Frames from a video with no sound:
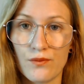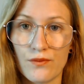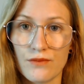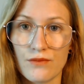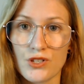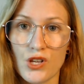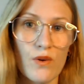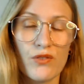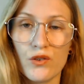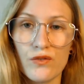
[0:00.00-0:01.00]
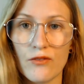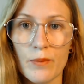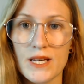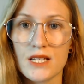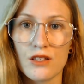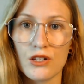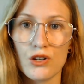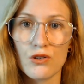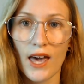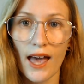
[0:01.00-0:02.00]
So if you've ever been to the
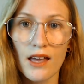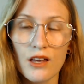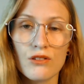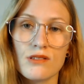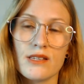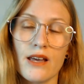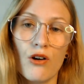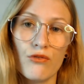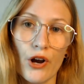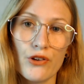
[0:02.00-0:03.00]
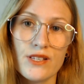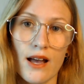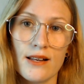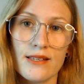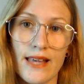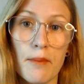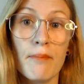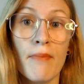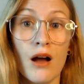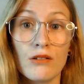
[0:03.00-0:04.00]
UK, you'll see our road signs say
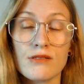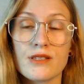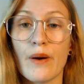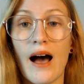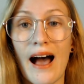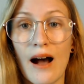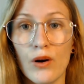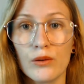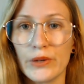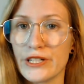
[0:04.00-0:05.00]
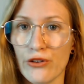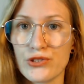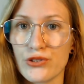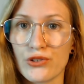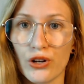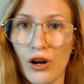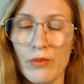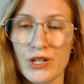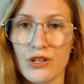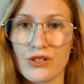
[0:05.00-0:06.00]
miles per hour. We don't do
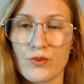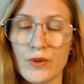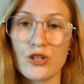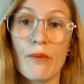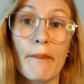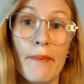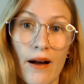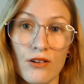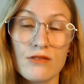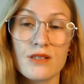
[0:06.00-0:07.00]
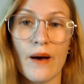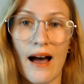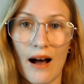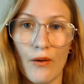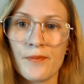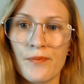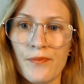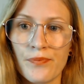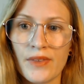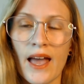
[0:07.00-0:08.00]
kilometers, we do miles per hour.
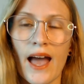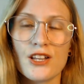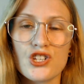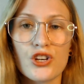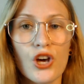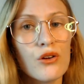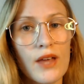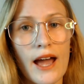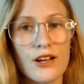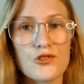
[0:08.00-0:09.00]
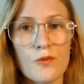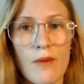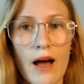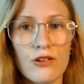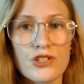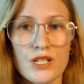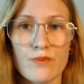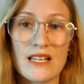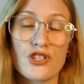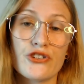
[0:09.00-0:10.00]
And to go the extra mile just
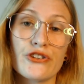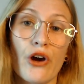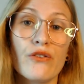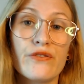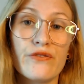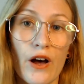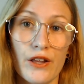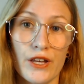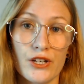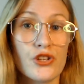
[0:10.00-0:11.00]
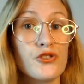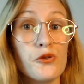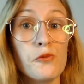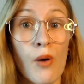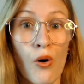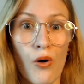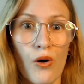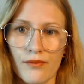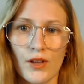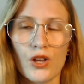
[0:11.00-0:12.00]
means to go further, to do more.
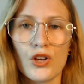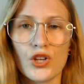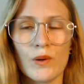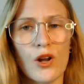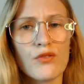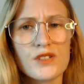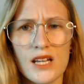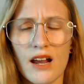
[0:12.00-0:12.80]
You will often hear in